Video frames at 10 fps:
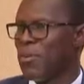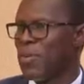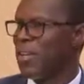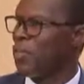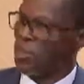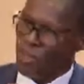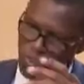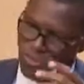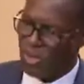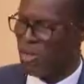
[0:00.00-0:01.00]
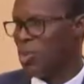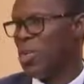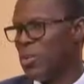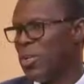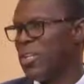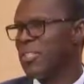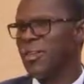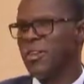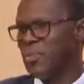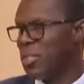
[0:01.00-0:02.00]
Then you look for
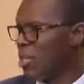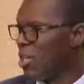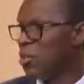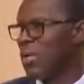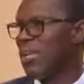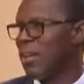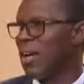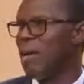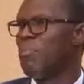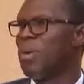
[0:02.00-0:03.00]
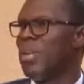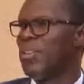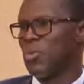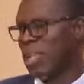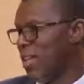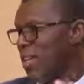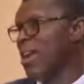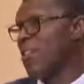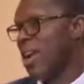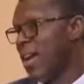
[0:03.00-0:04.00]
liquidator. They want to liquidate the company so that they
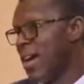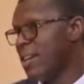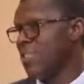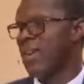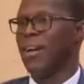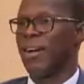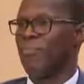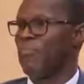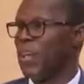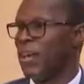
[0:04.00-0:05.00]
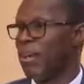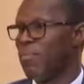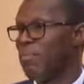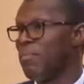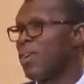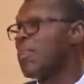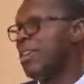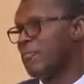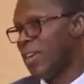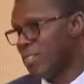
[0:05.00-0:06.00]
can realize their
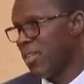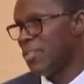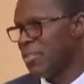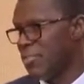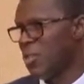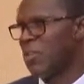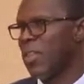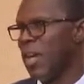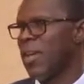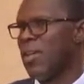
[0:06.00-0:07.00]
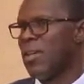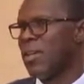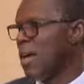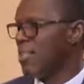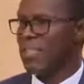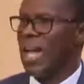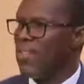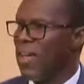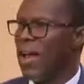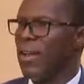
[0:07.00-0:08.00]
credit facilities and all that.
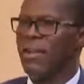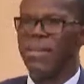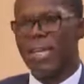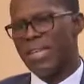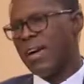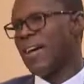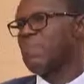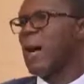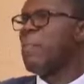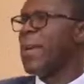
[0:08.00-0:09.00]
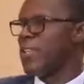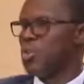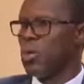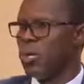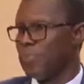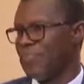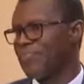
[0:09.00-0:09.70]
Aside that, it has perpetual